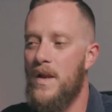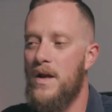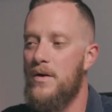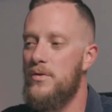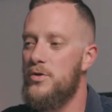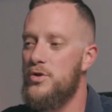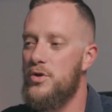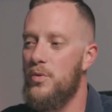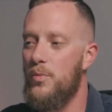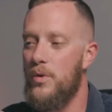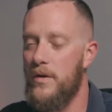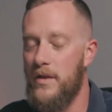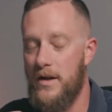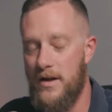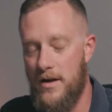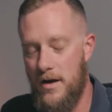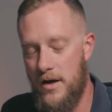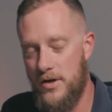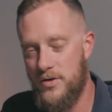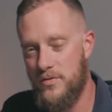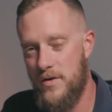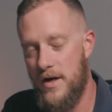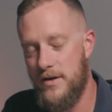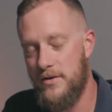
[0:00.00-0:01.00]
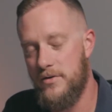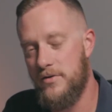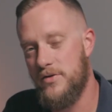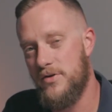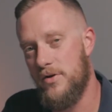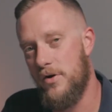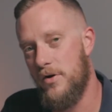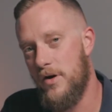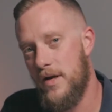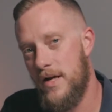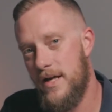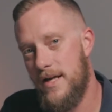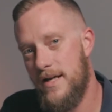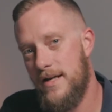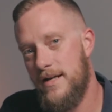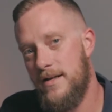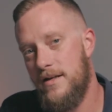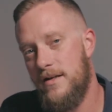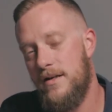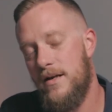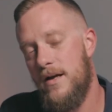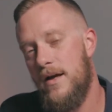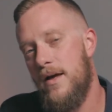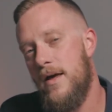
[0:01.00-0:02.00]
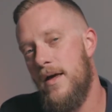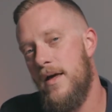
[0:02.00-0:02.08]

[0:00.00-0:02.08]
So when the contractors are in